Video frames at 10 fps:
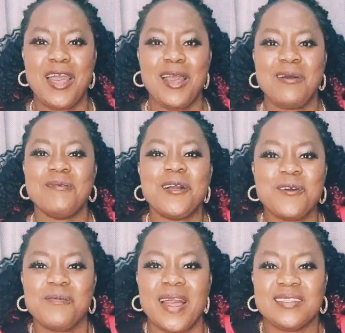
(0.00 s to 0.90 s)
And
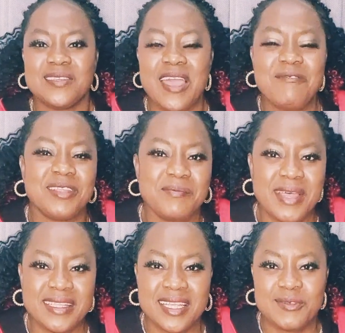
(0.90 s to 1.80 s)
welcome back to Everyday
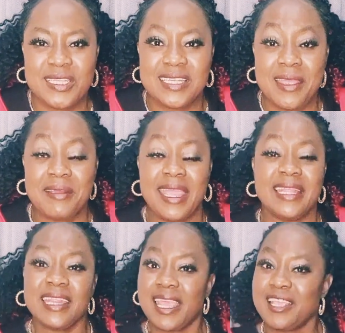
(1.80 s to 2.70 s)
Matters with Tari,
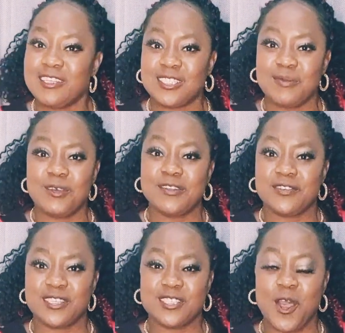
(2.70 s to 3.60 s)
and thank you so much for
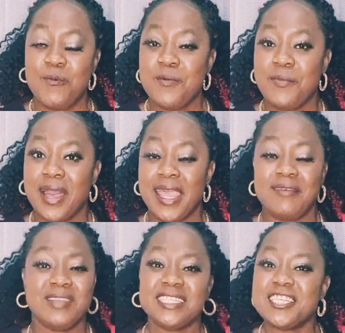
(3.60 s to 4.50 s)
stopping by. If
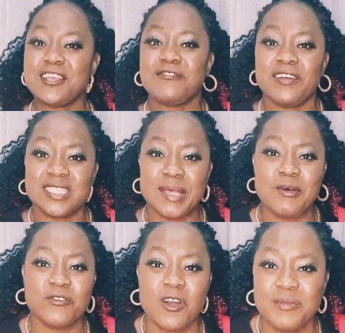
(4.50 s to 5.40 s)
this is your first time
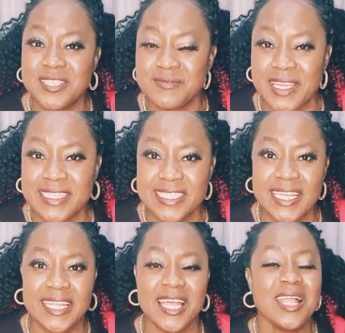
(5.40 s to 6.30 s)
of coming to my
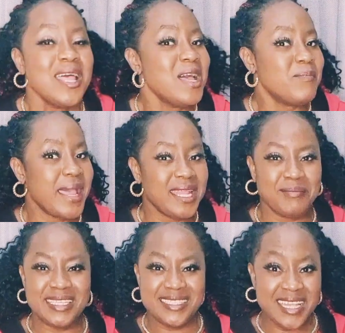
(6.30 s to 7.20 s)
channel, my name
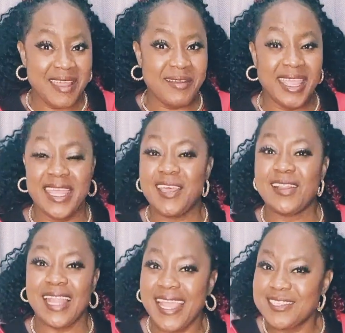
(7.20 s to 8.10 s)
is Tari and I'd
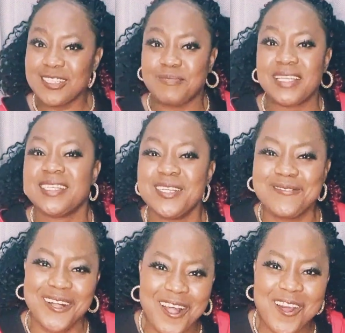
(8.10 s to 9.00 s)
like to specially
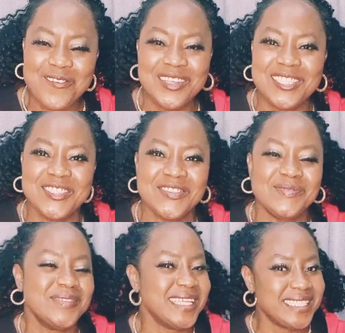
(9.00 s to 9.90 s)
welcome you to
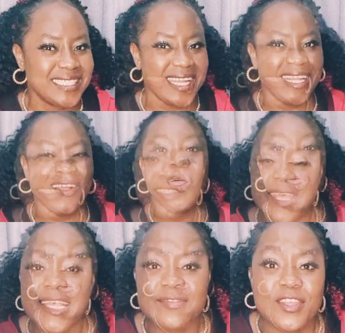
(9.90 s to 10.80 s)
this channel.
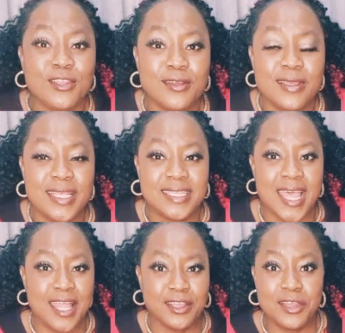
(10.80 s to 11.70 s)
Today's video is
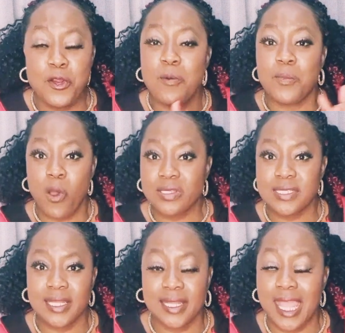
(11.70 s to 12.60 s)
another
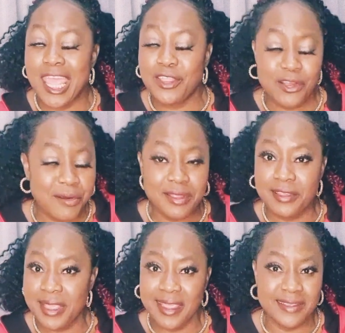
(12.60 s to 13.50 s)
unboxing, and I can
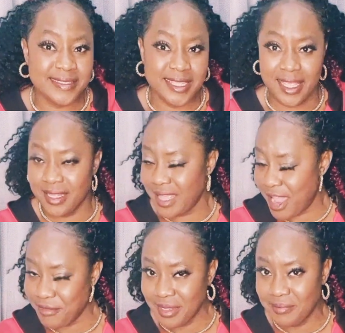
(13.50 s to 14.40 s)
already hear you say,
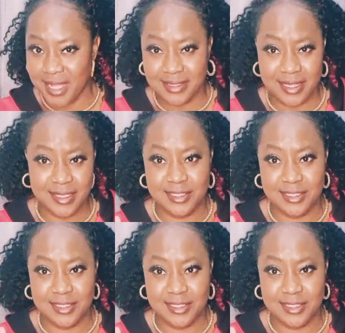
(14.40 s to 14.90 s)
Everyday Matters,